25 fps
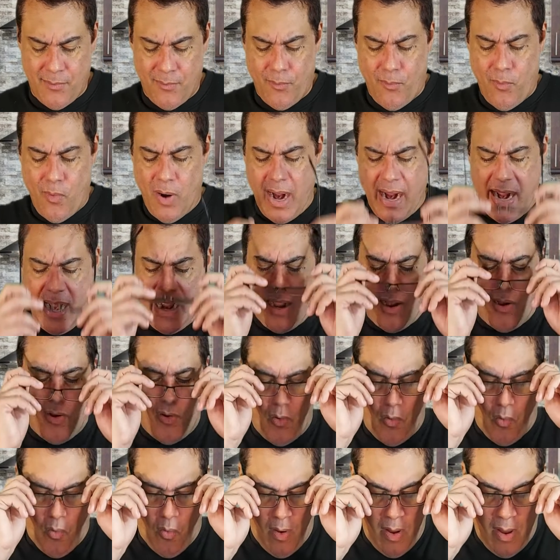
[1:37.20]

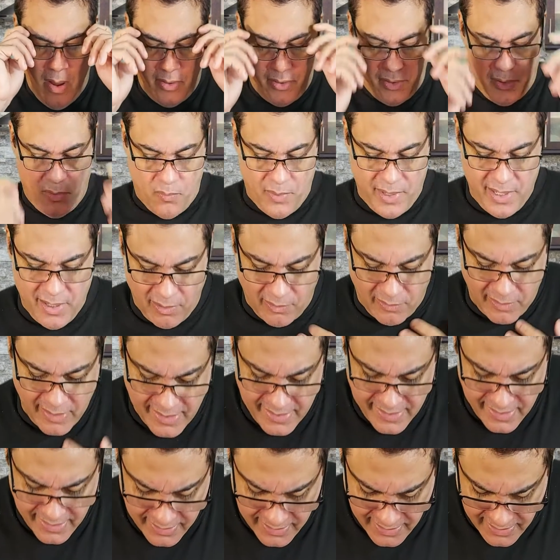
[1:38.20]
Wow! So we
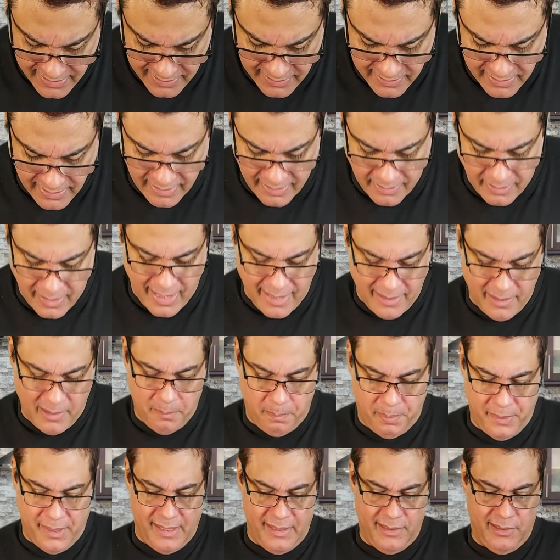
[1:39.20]
already did the
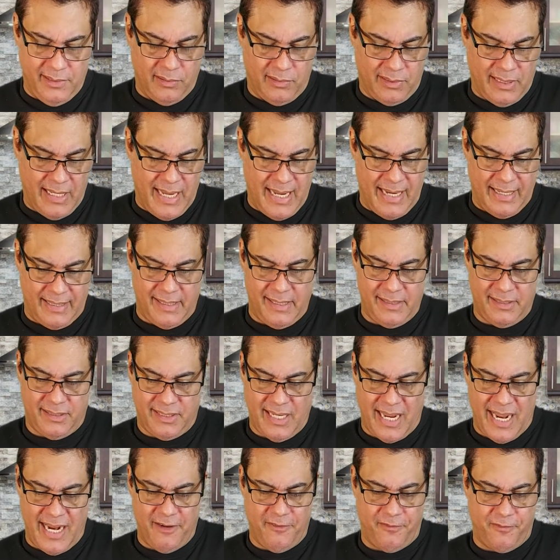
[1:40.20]
jalapeno taki
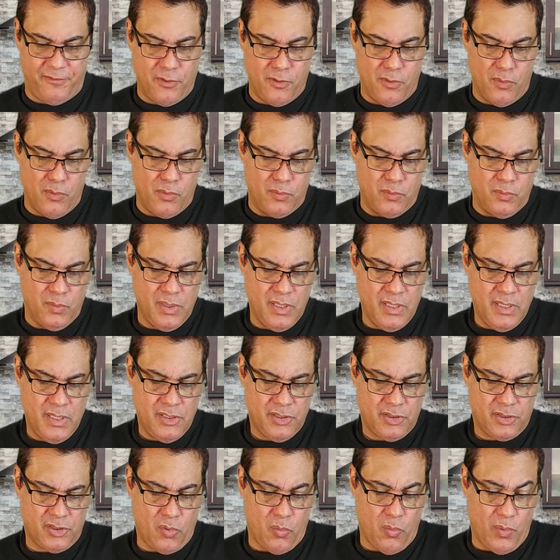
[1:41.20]
typhoon,
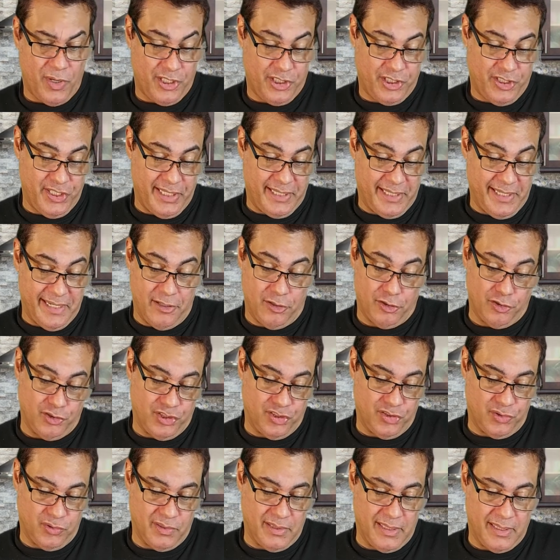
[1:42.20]
so we're checking on
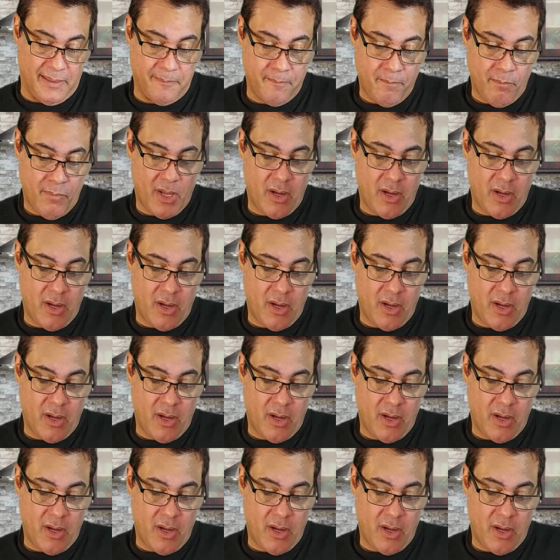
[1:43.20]
this today.